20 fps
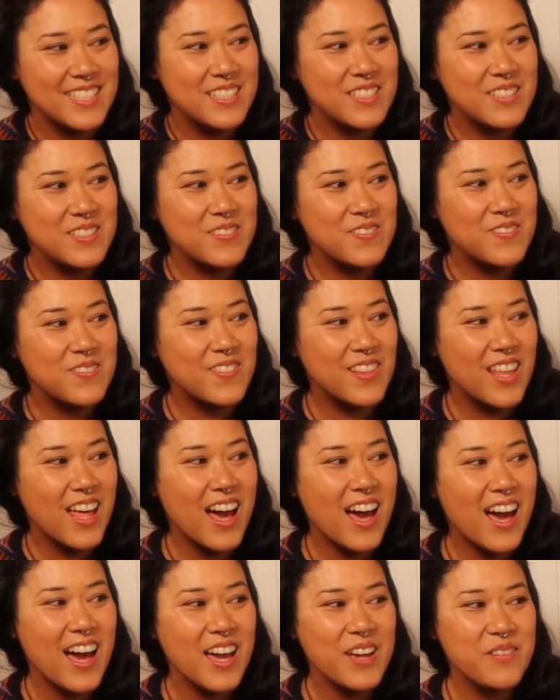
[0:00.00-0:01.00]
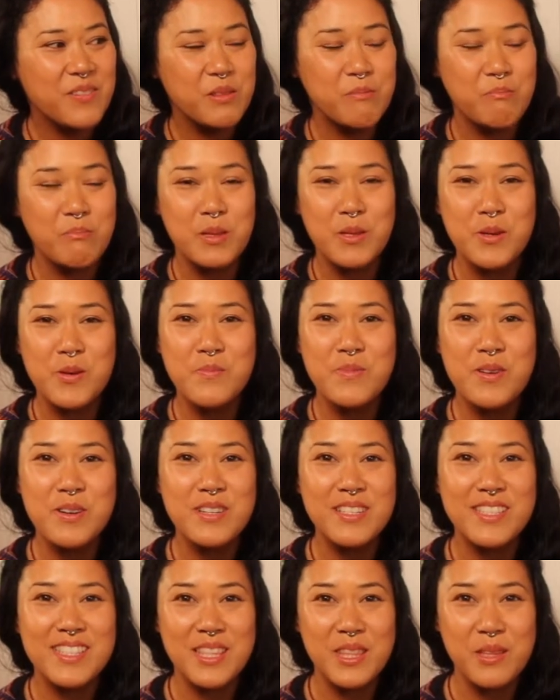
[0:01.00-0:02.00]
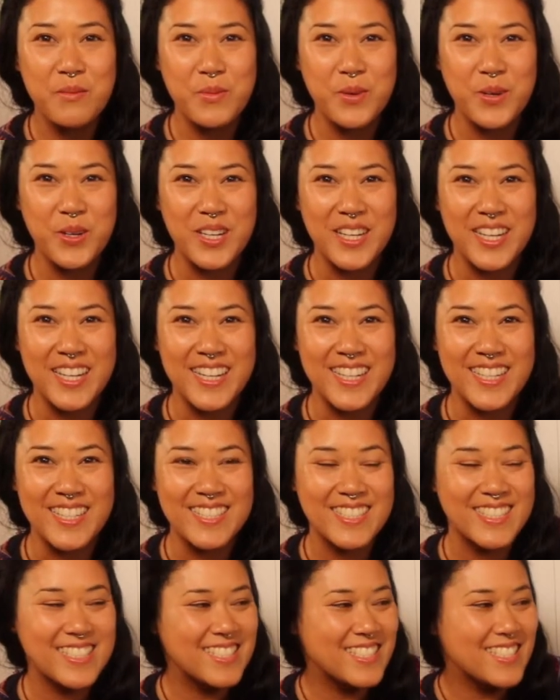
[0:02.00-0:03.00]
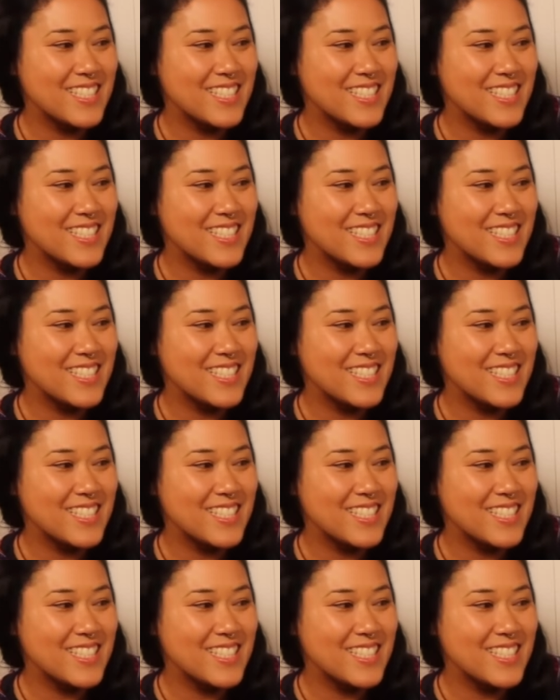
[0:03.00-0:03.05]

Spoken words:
to fly with bluebirds in the mornings,